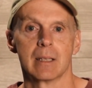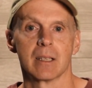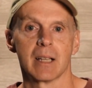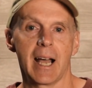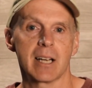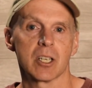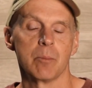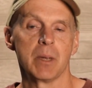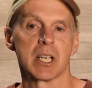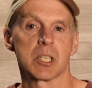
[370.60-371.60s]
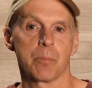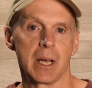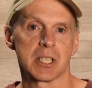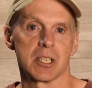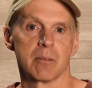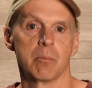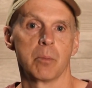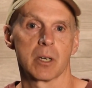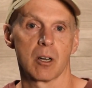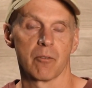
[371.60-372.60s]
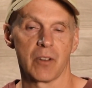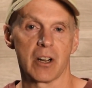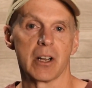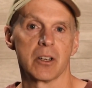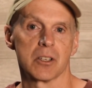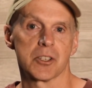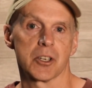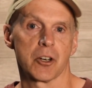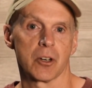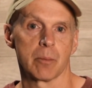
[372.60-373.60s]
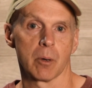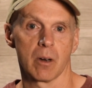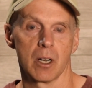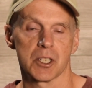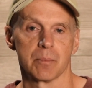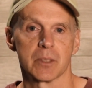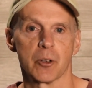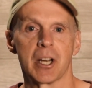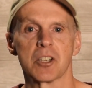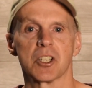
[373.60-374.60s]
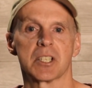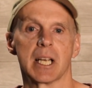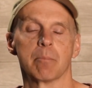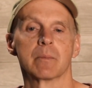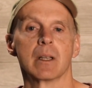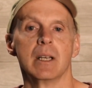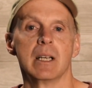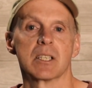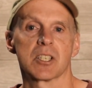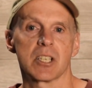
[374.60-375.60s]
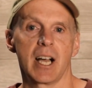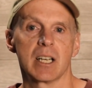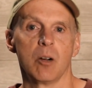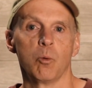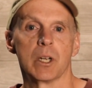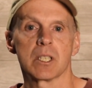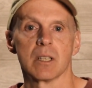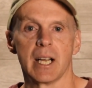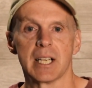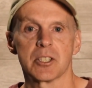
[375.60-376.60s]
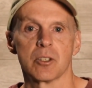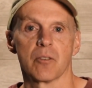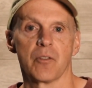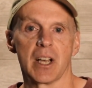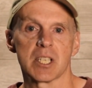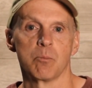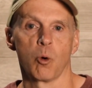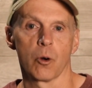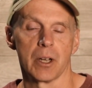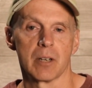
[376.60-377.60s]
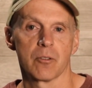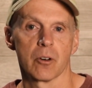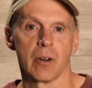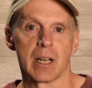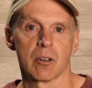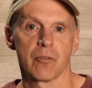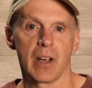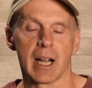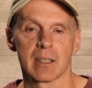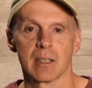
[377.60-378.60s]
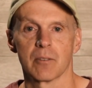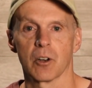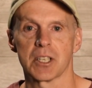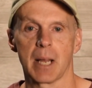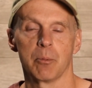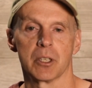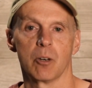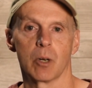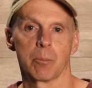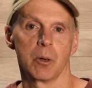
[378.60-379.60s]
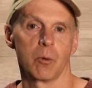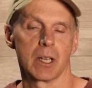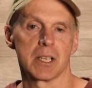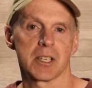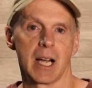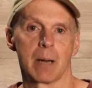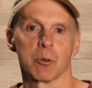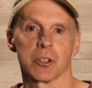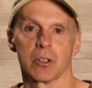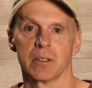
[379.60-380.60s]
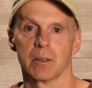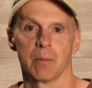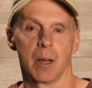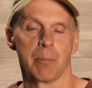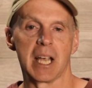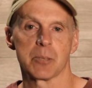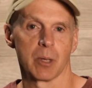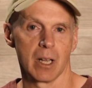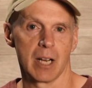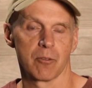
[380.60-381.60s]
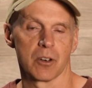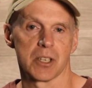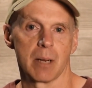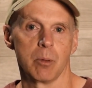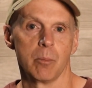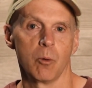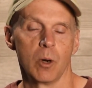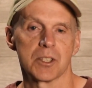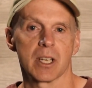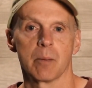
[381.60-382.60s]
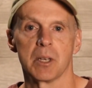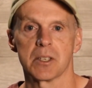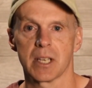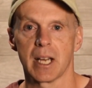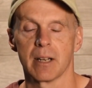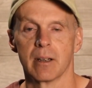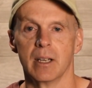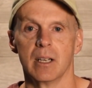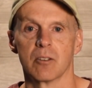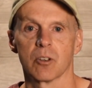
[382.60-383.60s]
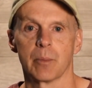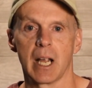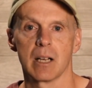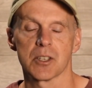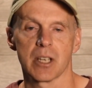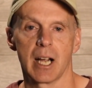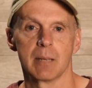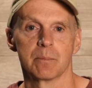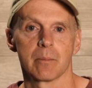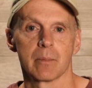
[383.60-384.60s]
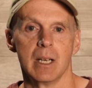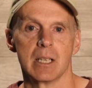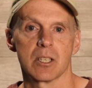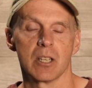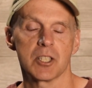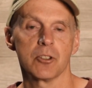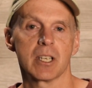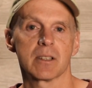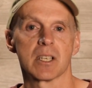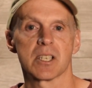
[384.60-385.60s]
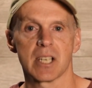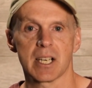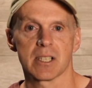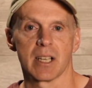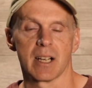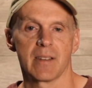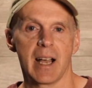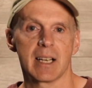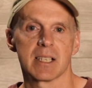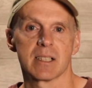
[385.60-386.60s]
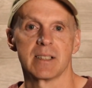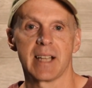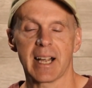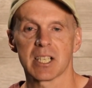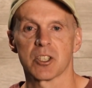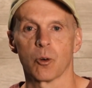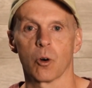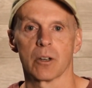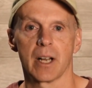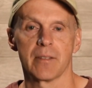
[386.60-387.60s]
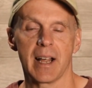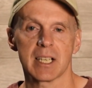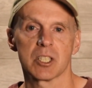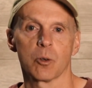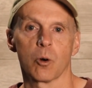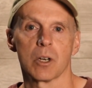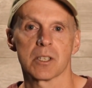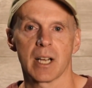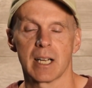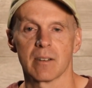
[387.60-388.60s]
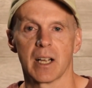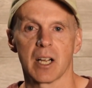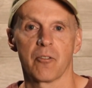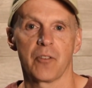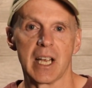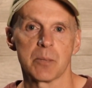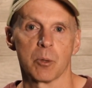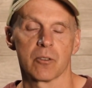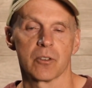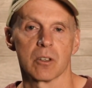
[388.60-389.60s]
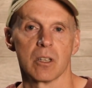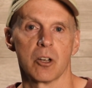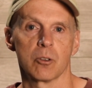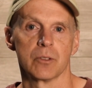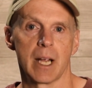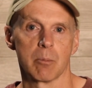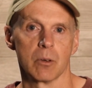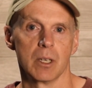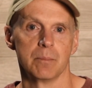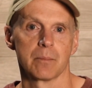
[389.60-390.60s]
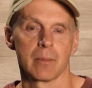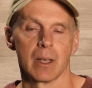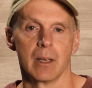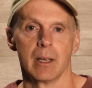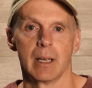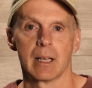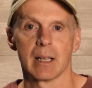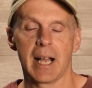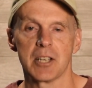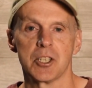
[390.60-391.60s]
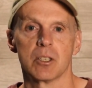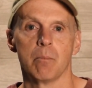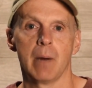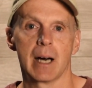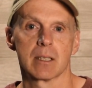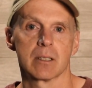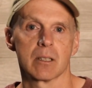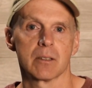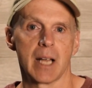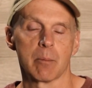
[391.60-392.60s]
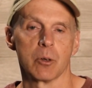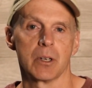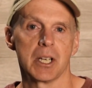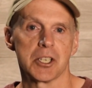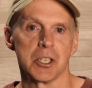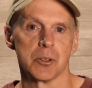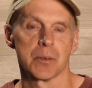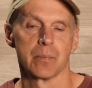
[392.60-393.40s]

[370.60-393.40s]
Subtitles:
The latter can be expensive, but are a very good security precaution. So here's a tip: decide on which lights to invest more in for greater effect. For example, you don't want to put one of these timers on a basement light, for example, but ones that can be seen from the outside. So let's look at the sixth thing, and that is Nextdoor. Now, Nextdoor is kind of like a Facebook for your local neighborhood. It allows you to monitor neighborhood issues.